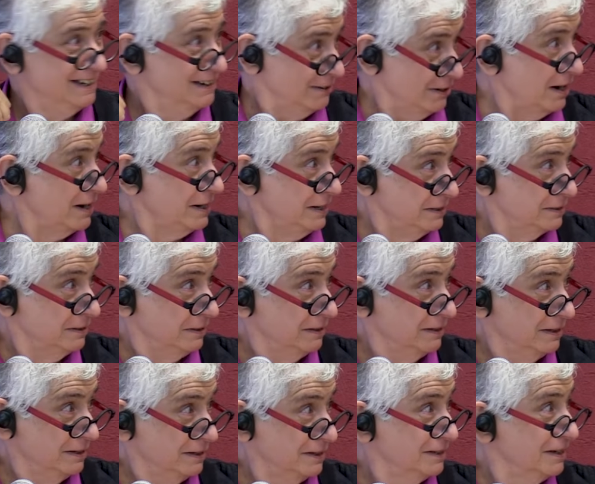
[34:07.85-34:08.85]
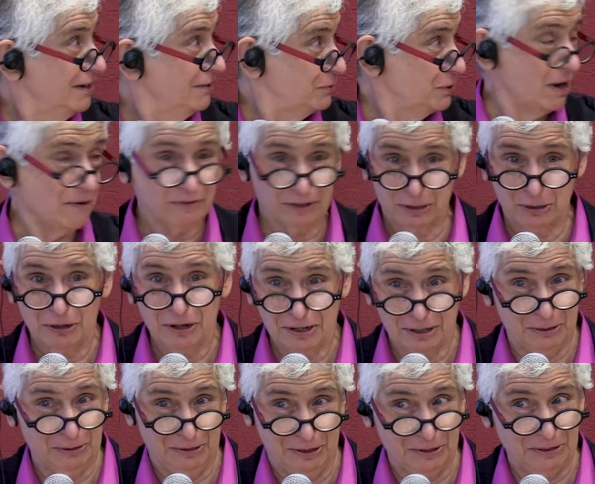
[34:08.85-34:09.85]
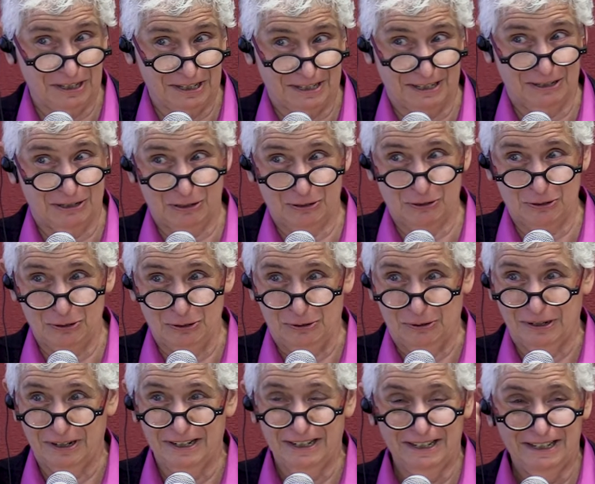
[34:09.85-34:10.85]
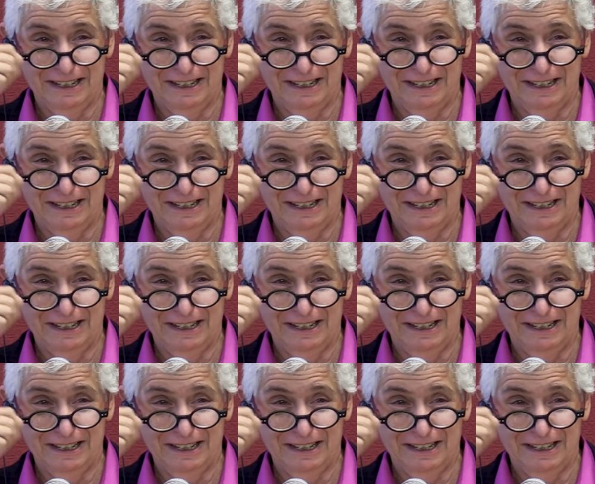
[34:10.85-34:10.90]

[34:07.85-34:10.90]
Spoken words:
Right? If you have a dog, you know this is true.